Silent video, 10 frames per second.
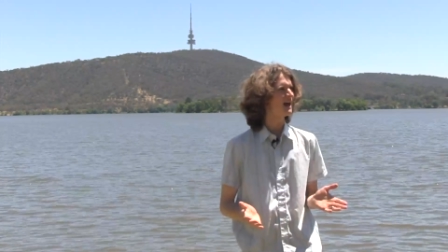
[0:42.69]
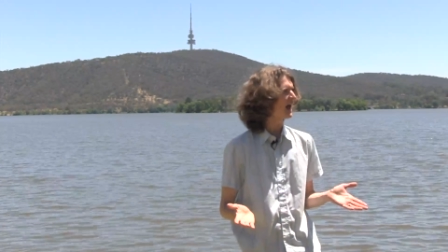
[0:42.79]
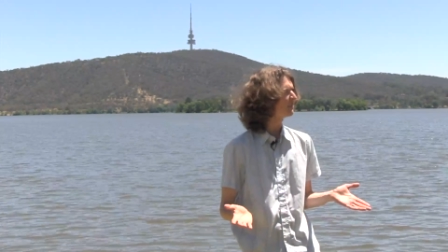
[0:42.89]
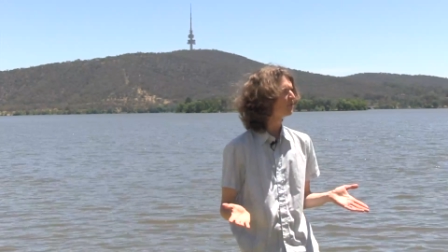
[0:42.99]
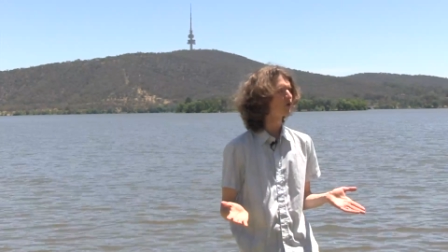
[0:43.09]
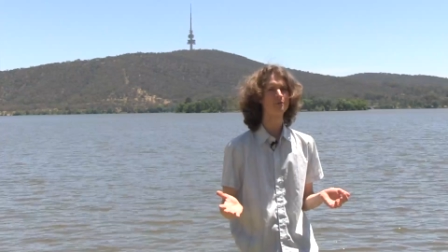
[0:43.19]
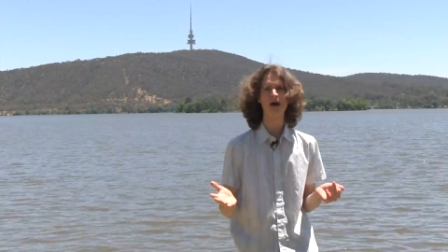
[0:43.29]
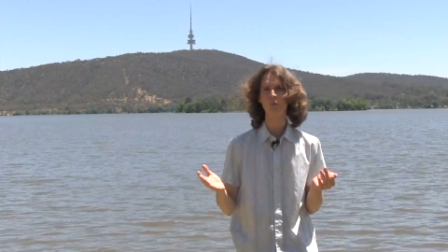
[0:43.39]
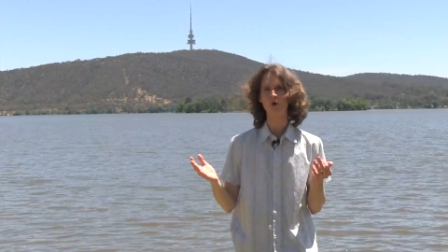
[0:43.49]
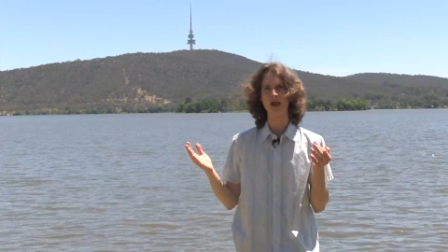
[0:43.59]
and thought
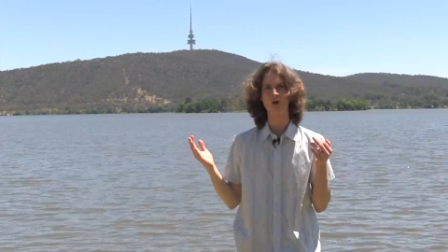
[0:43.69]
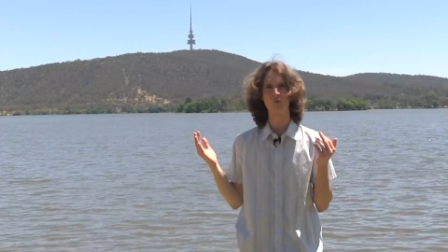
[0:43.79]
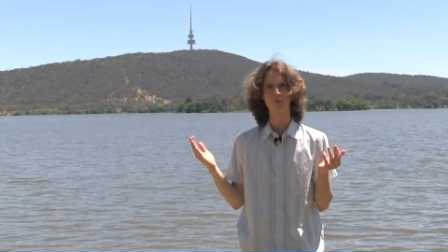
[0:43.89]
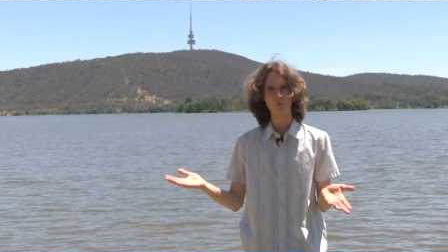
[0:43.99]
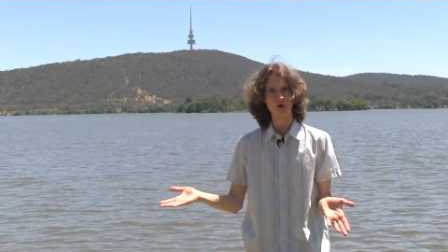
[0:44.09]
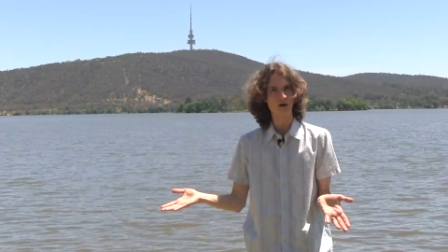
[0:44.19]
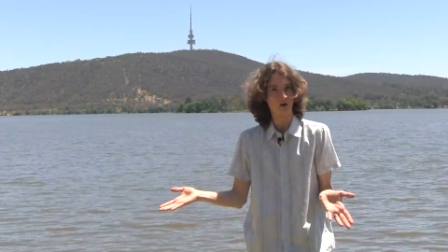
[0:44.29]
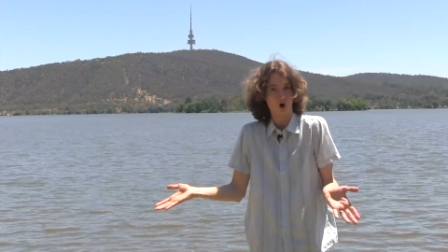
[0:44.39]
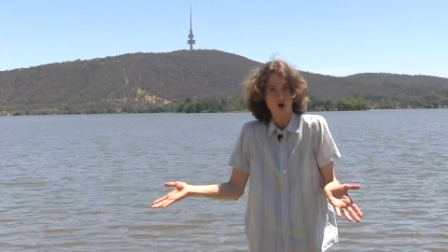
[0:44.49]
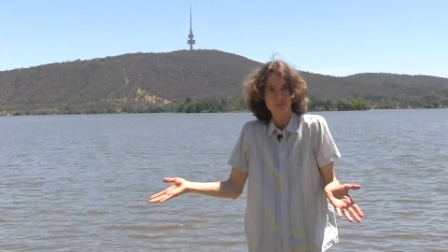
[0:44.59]
about what our
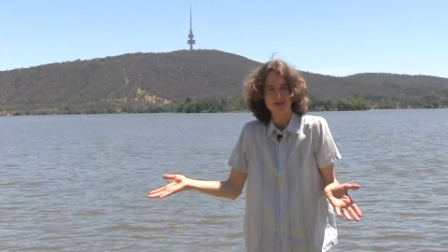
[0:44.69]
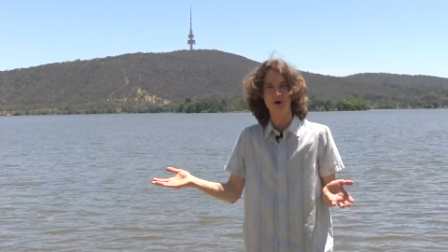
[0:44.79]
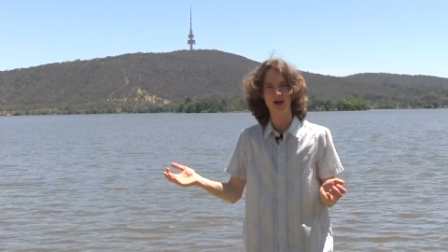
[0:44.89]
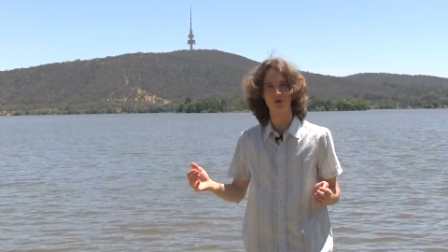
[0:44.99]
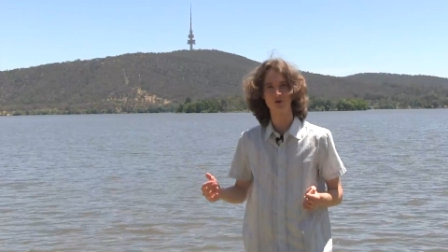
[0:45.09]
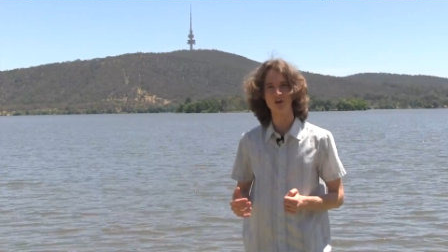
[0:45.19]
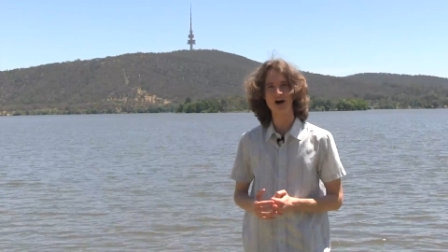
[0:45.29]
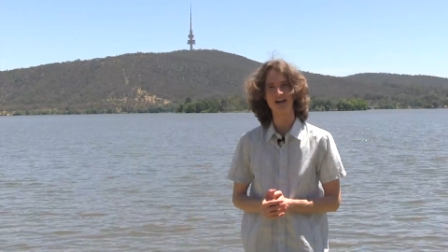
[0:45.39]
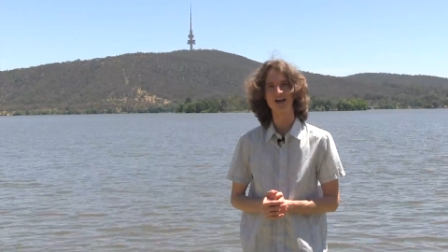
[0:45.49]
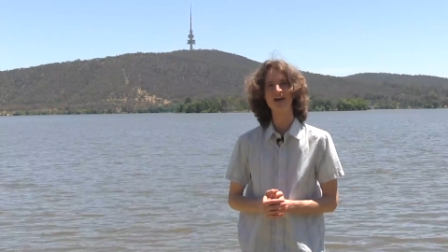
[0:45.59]
economy might look
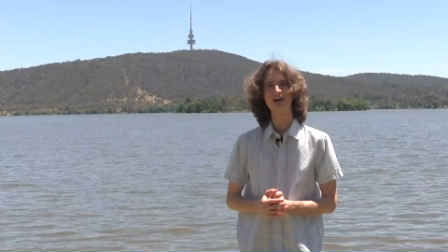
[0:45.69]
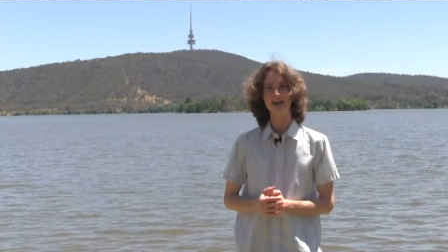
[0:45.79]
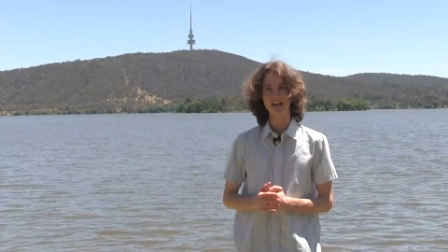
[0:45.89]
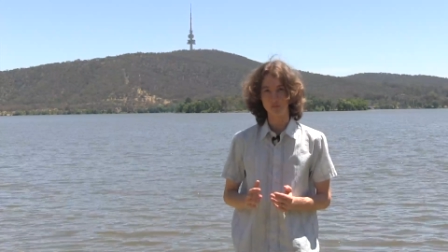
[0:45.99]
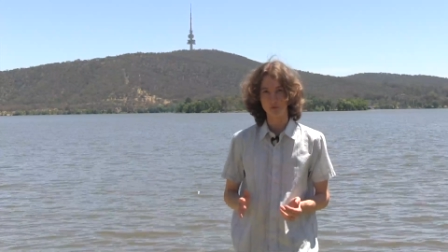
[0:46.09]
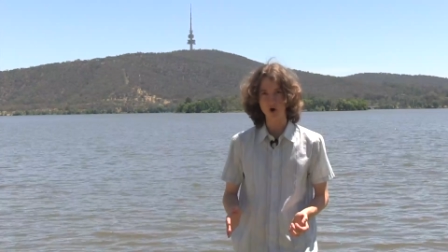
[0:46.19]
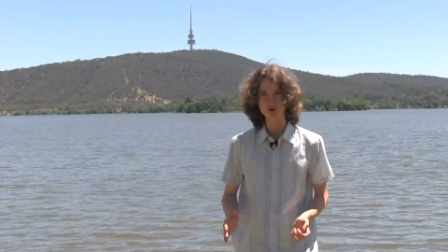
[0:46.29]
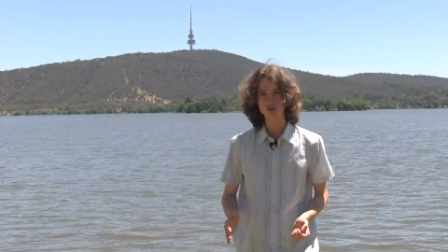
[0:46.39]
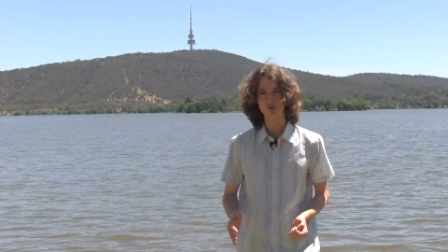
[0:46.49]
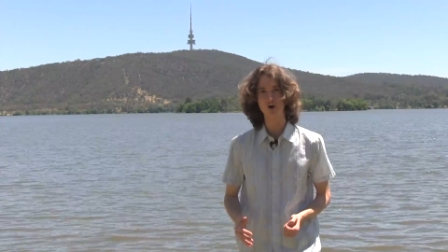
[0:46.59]
like in a
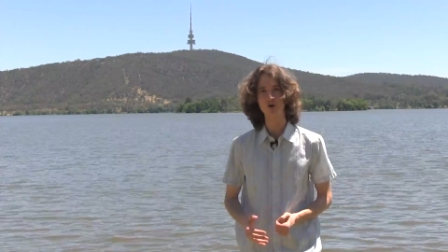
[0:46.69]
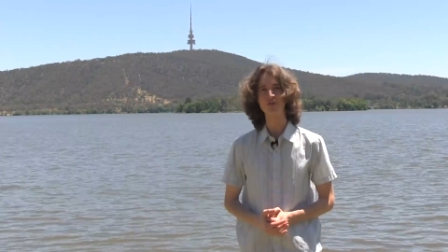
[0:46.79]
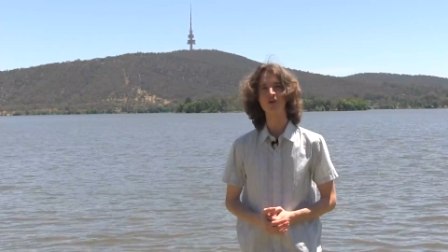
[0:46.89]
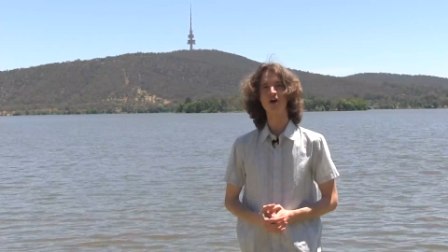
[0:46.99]
post-growth,